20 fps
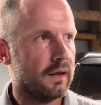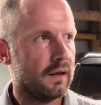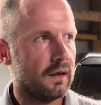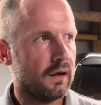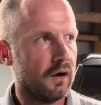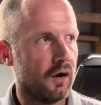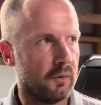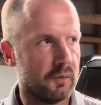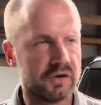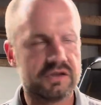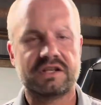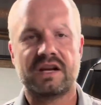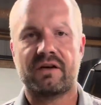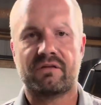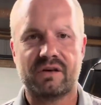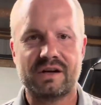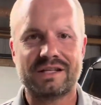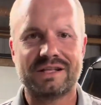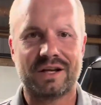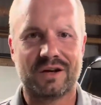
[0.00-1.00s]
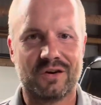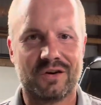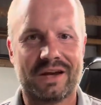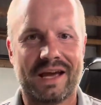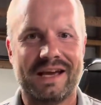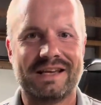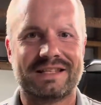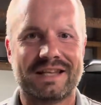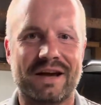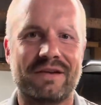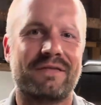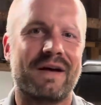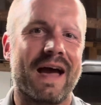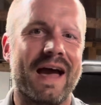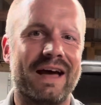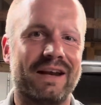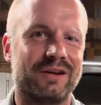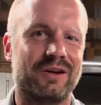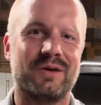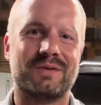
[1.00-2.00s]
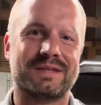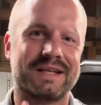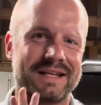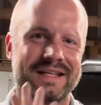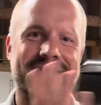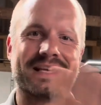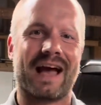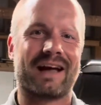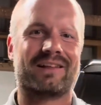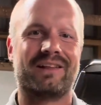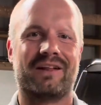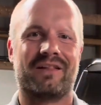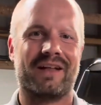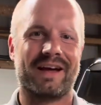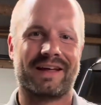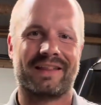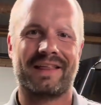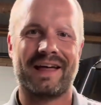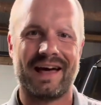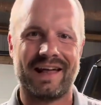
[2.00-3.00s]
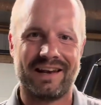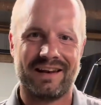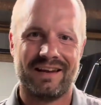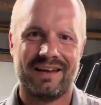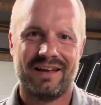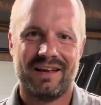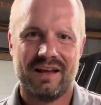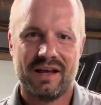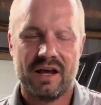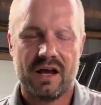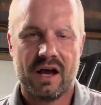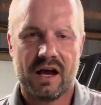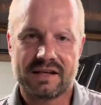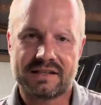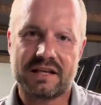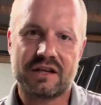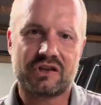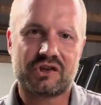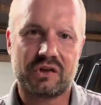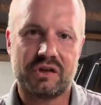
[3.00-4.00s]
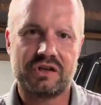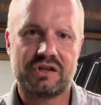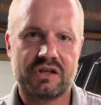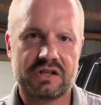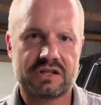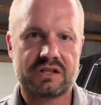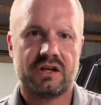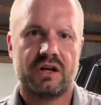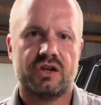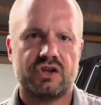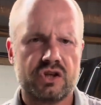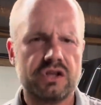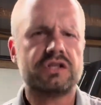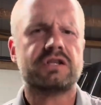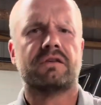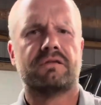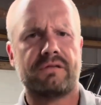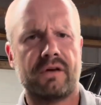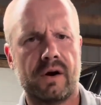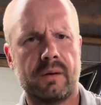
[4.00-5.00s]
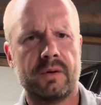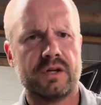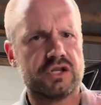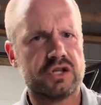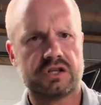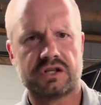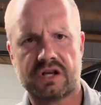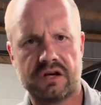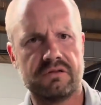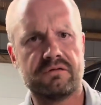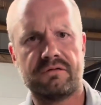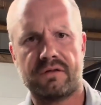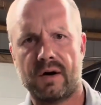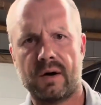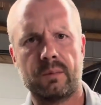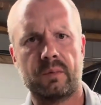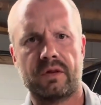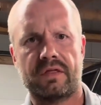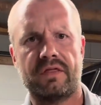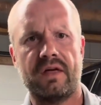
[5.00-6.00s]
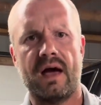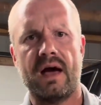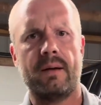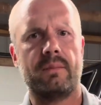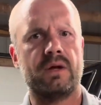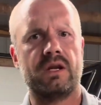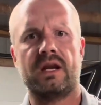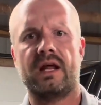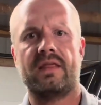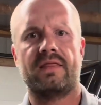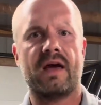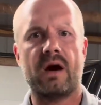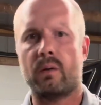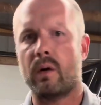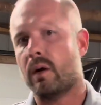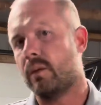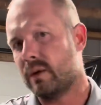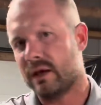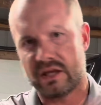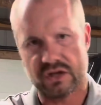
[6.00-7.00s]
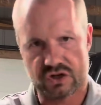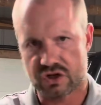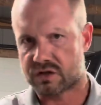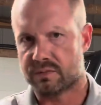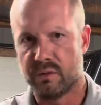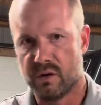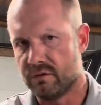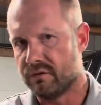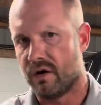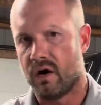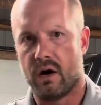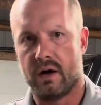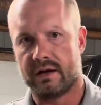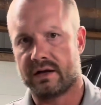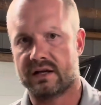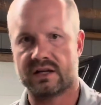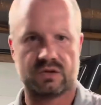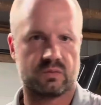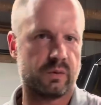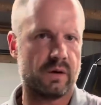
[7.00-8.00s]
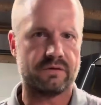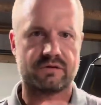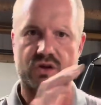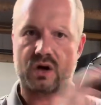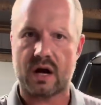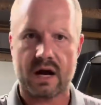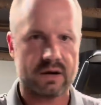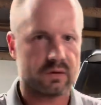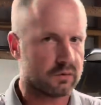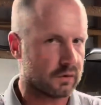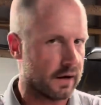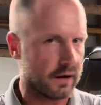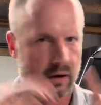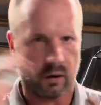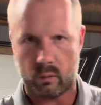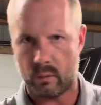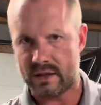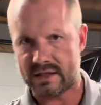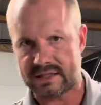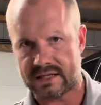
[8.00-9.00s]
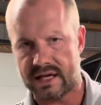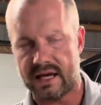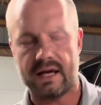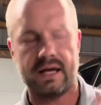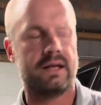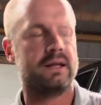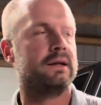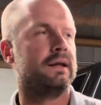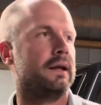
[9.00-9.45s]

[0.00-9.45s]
Almost every single case I've had goes exactly like that. Essentially just affirm, just confirm with them. And that way we can just move on, because we've tried, we're at our wit's end.